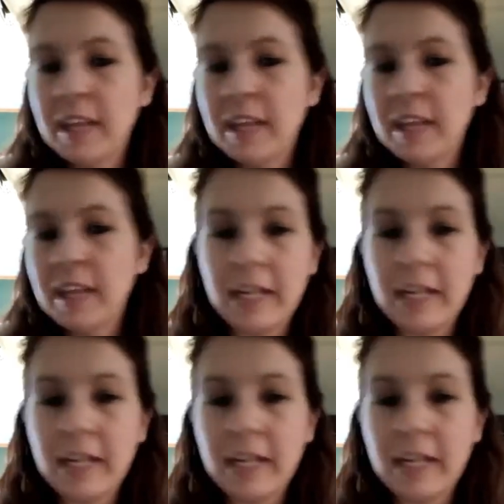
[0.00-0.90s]
And then I
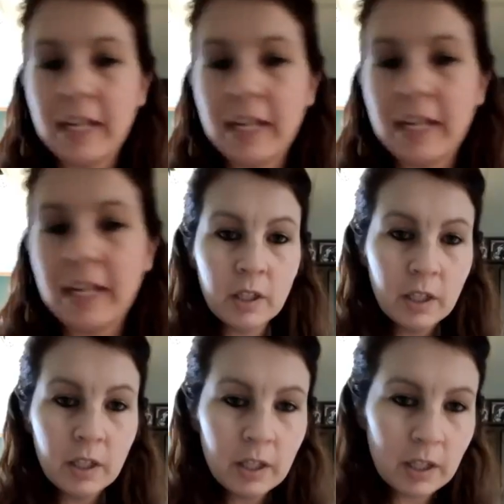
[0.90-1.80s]
come
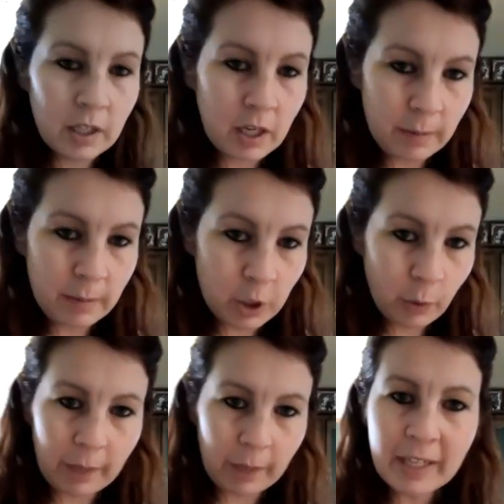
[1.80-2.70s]
to work
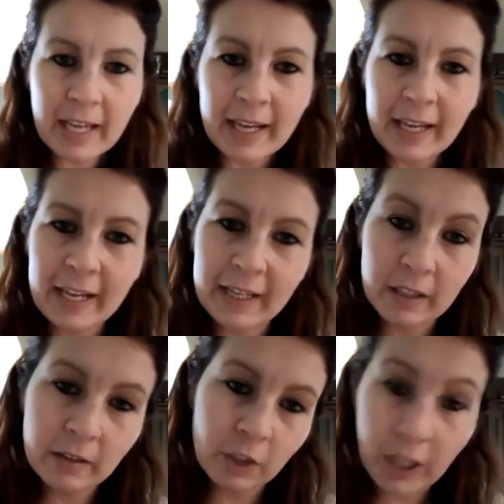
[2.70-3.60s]
Monday and
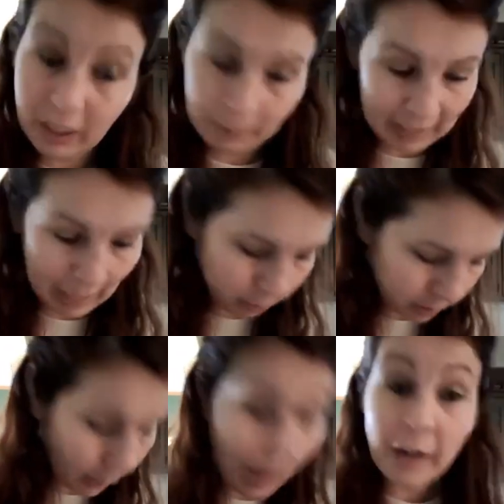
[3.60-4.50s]
they're kicking me out. So
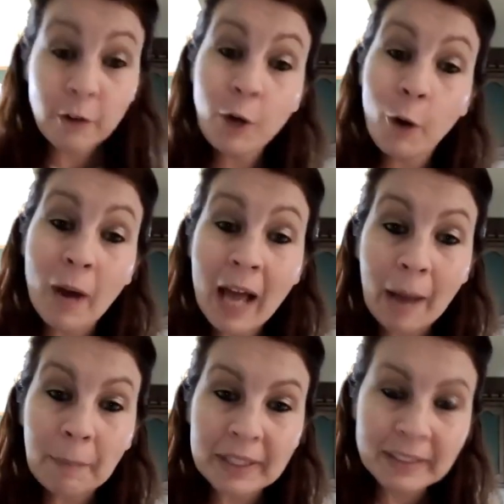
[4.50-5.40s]
I don't know what
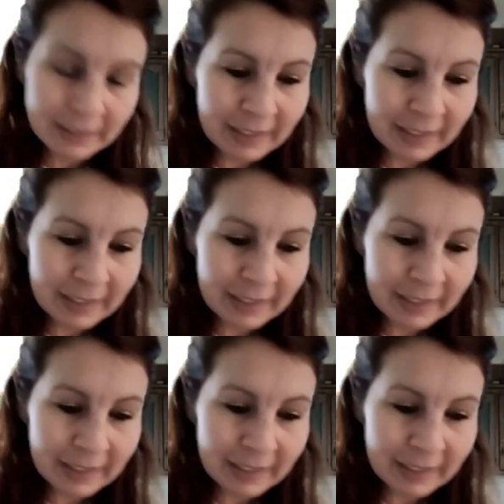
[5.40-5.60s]
happened.